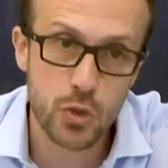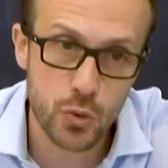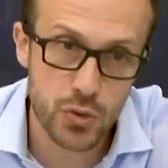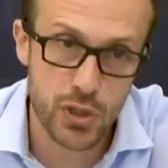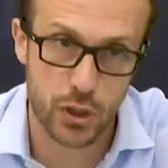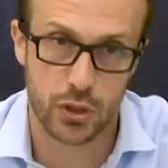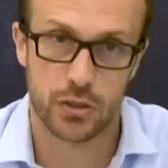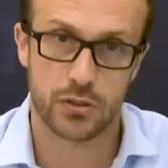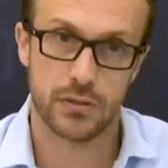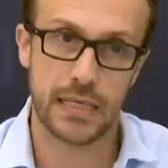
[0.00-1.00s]
user
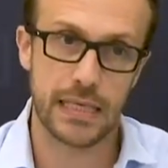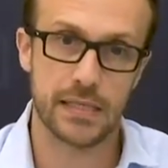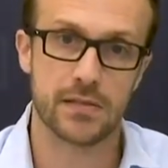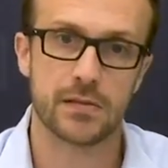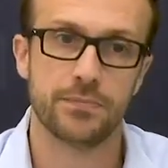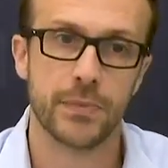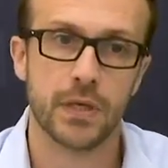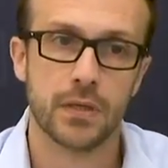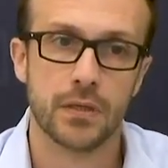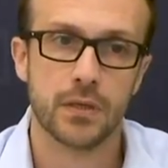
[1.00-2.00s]
needs.
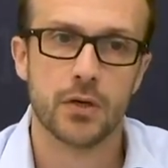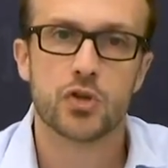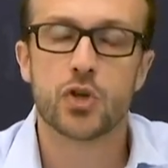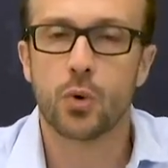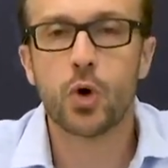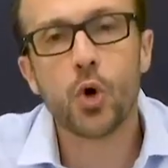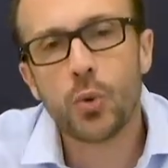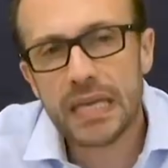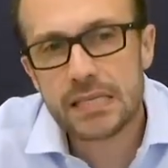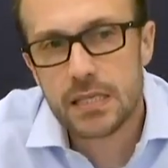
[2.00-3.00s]
So who
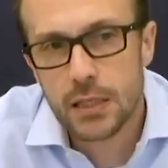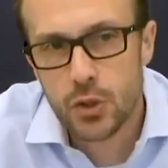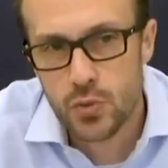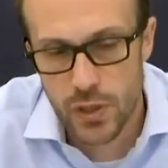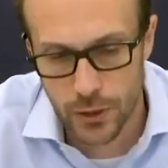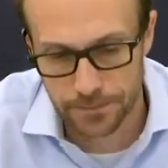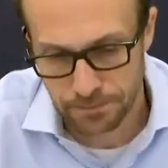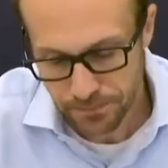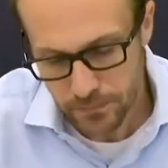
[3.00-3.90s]
is the user?